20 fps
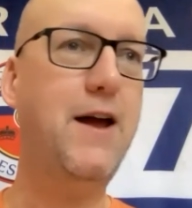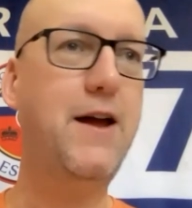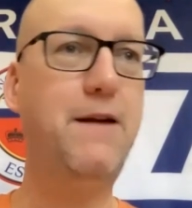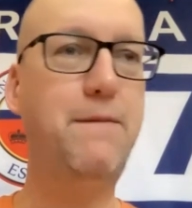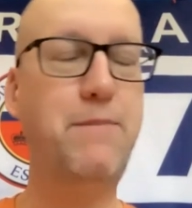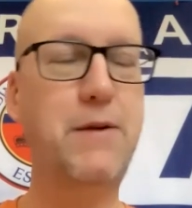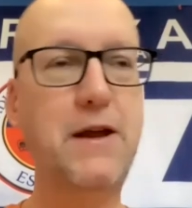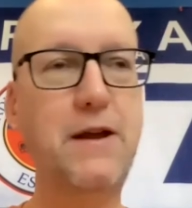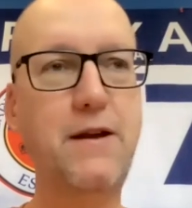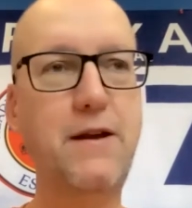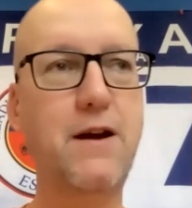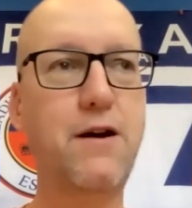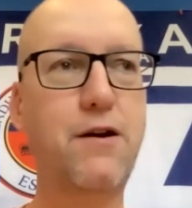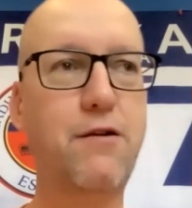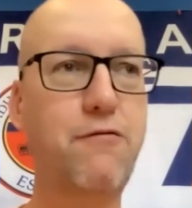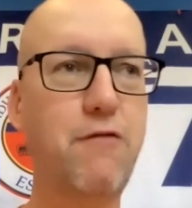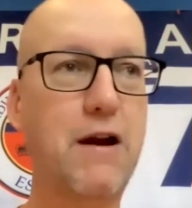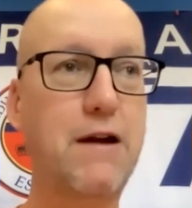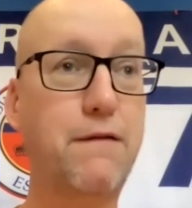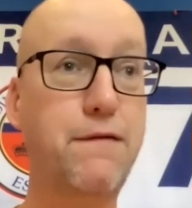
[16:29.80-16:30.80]
he'd be a
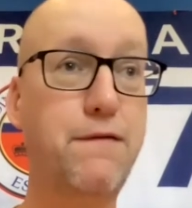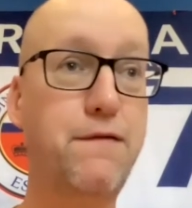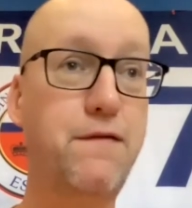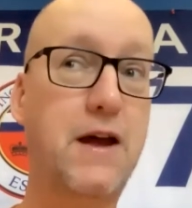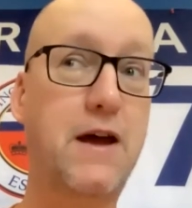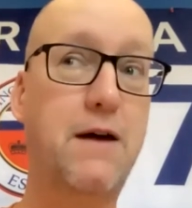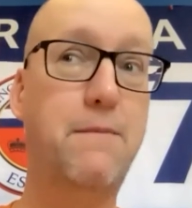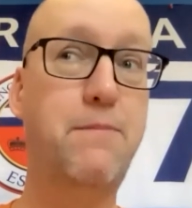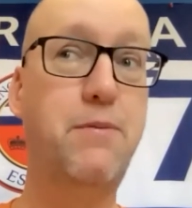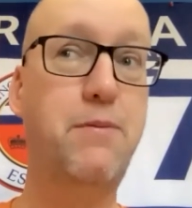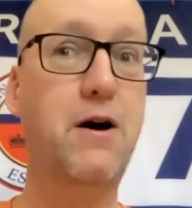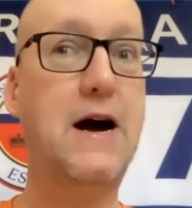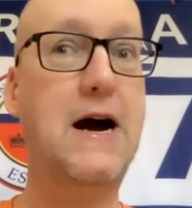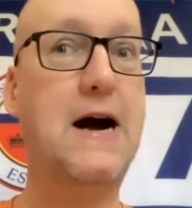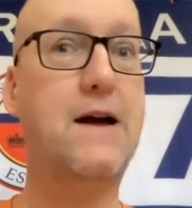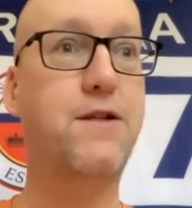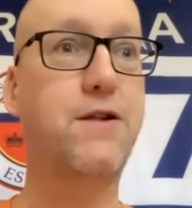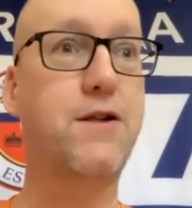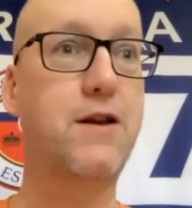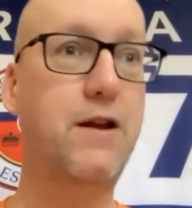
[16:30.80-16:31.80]
great fit, but
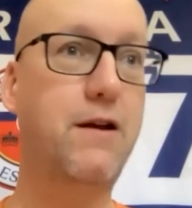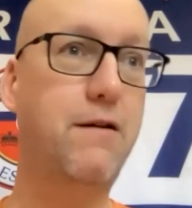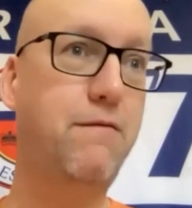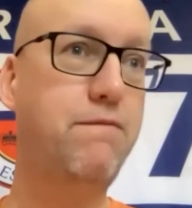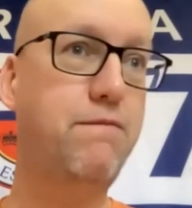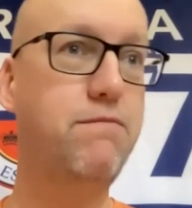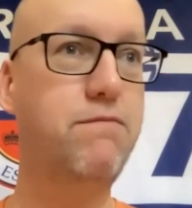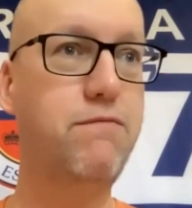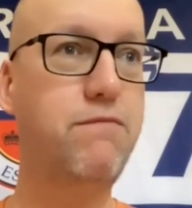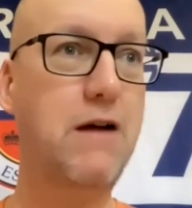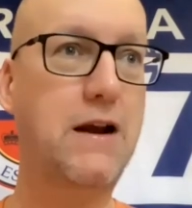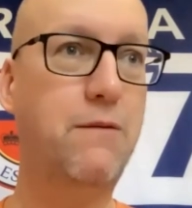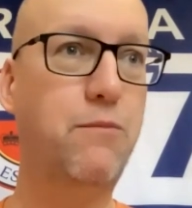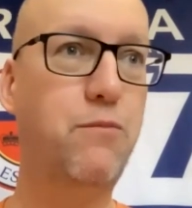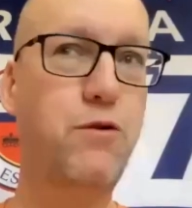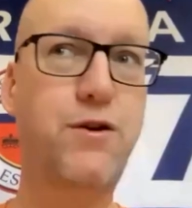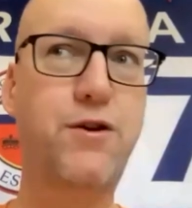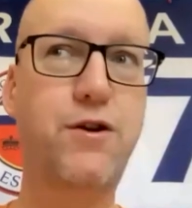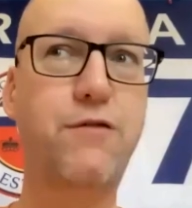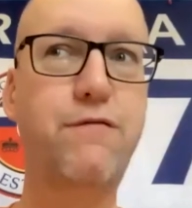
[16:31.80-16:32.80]
actually
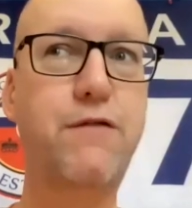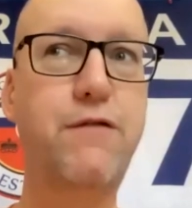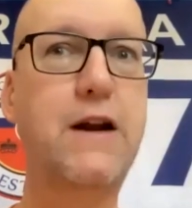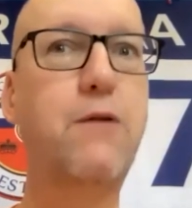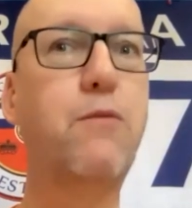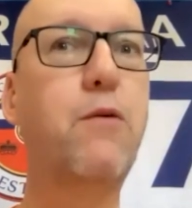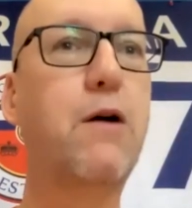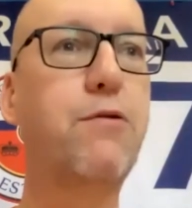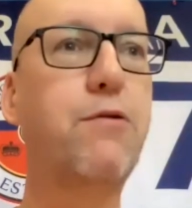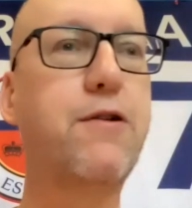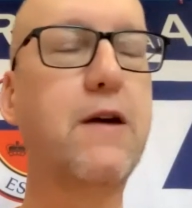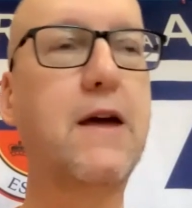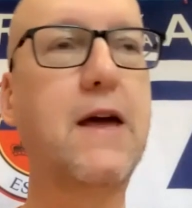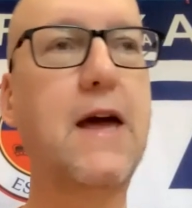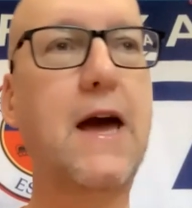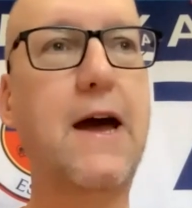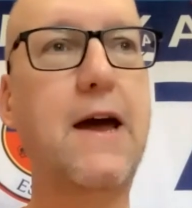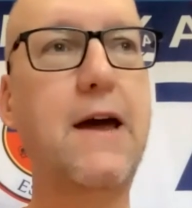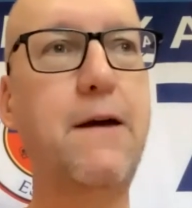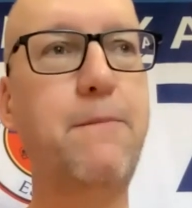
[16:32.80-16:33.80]
Reading would do really well to
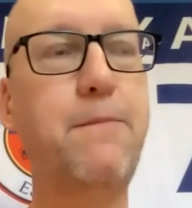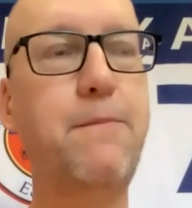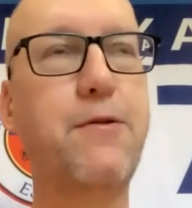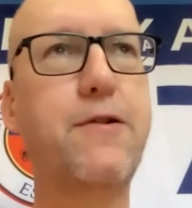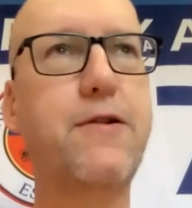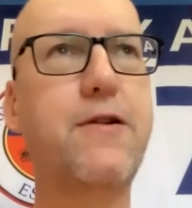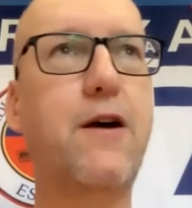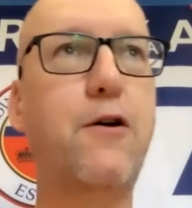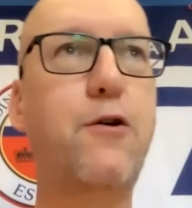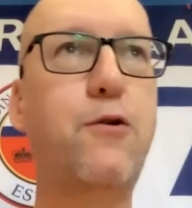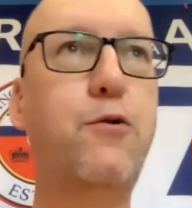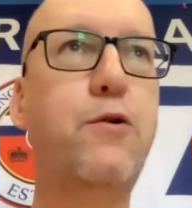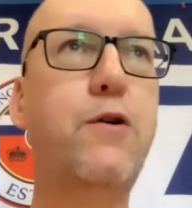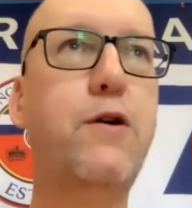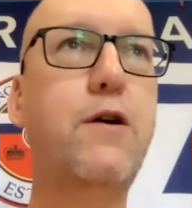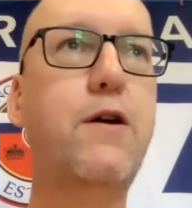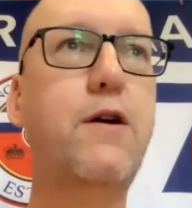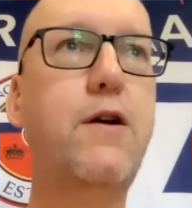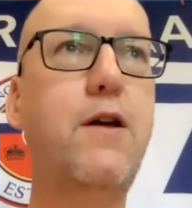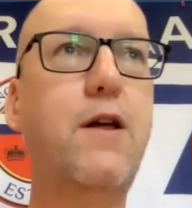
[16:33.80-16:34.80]
get him. So
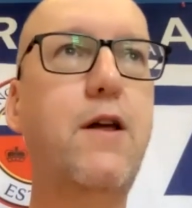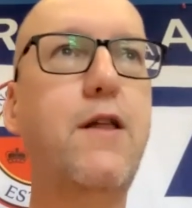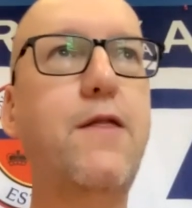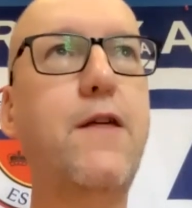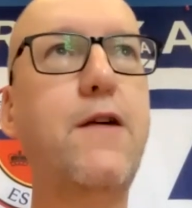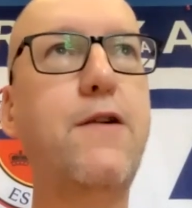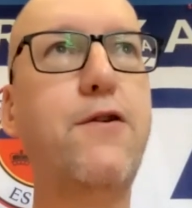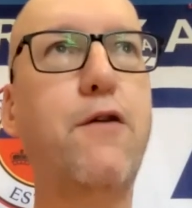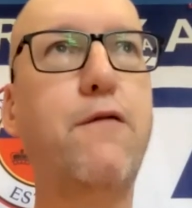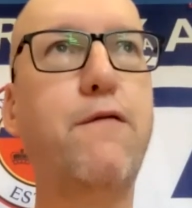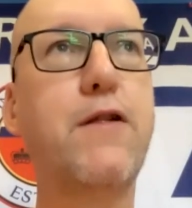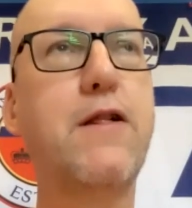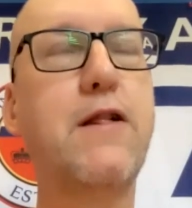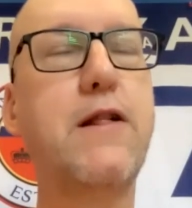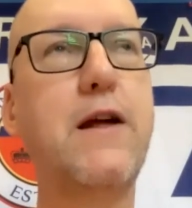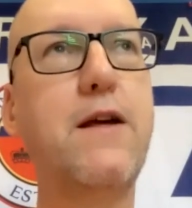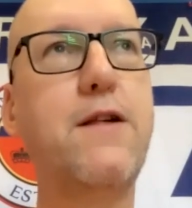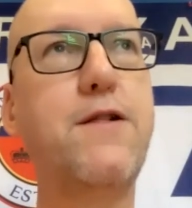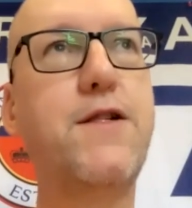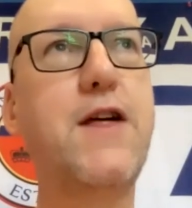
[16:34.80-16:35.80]
there's
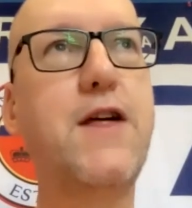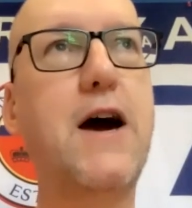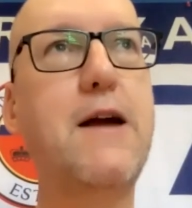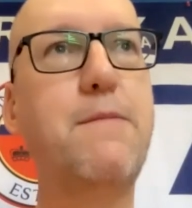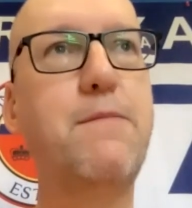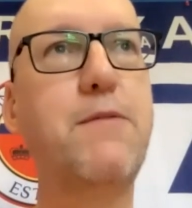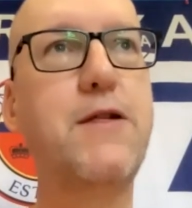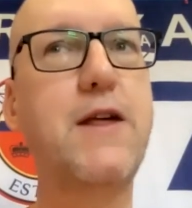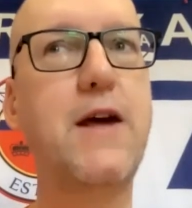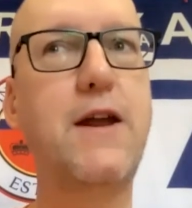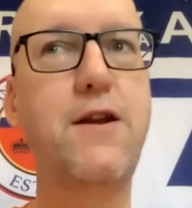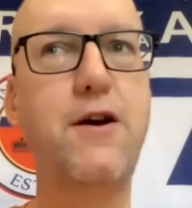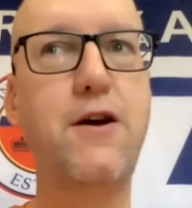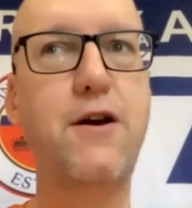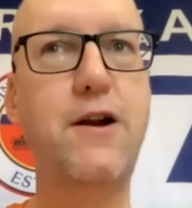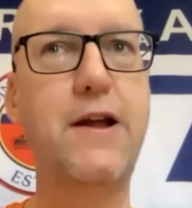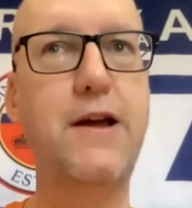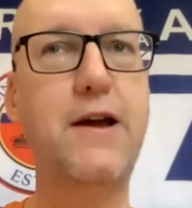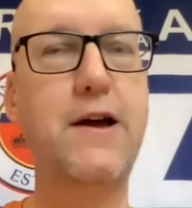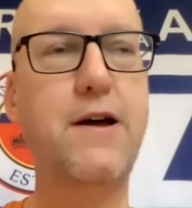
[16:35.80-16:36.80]
obviously, as James said
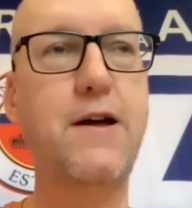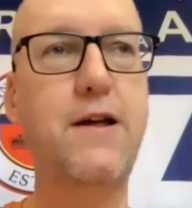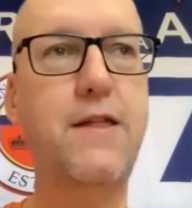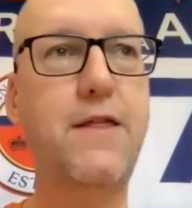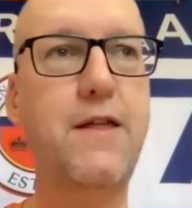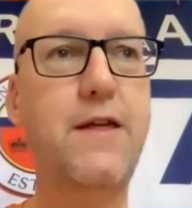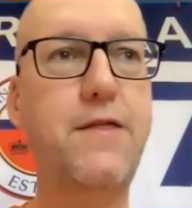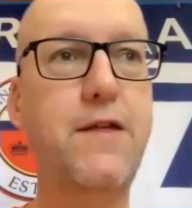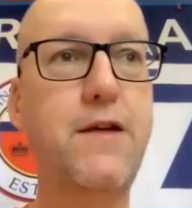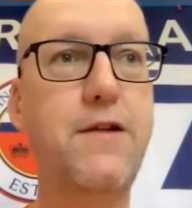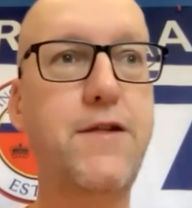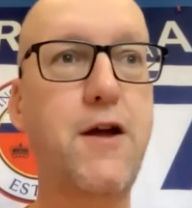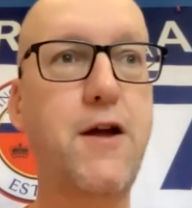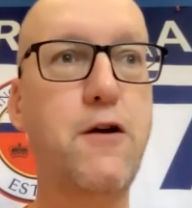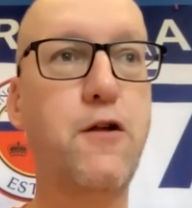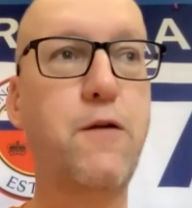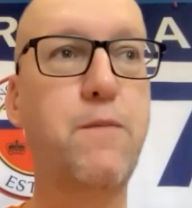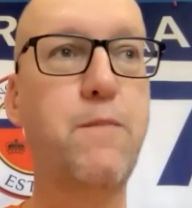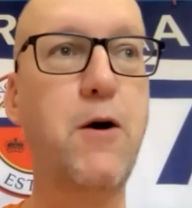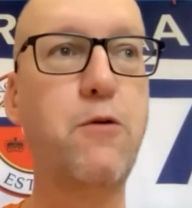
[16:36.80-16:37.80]
earlier, that there's
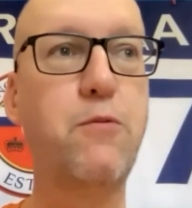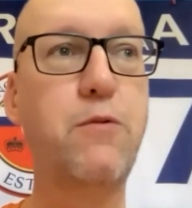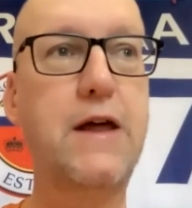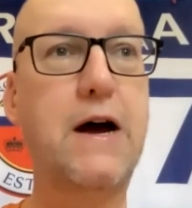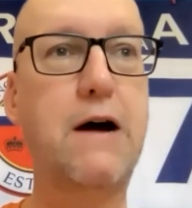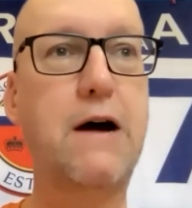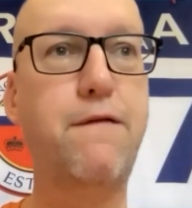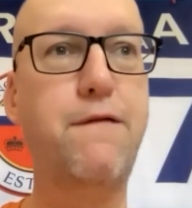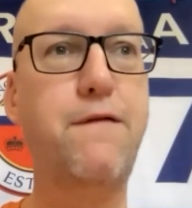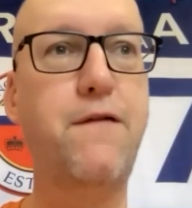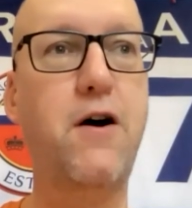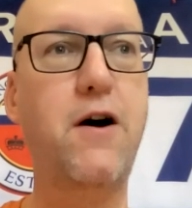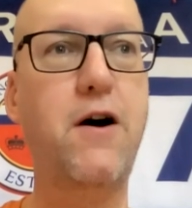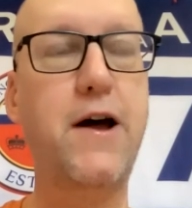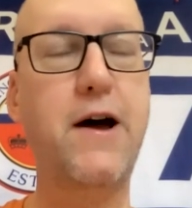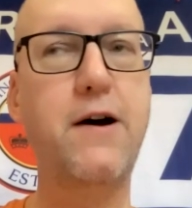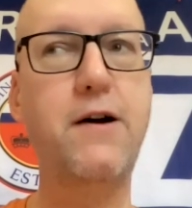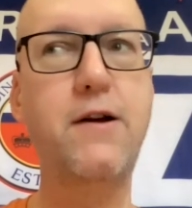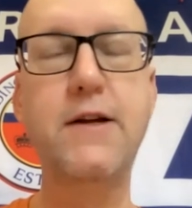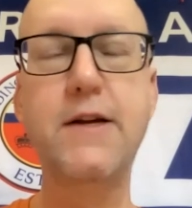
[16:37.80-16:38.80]
no smoke without
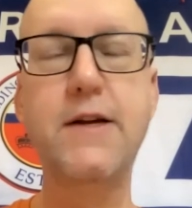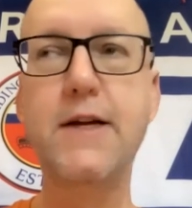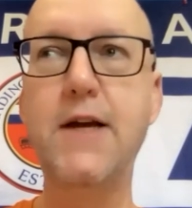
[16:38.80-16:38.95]
fire.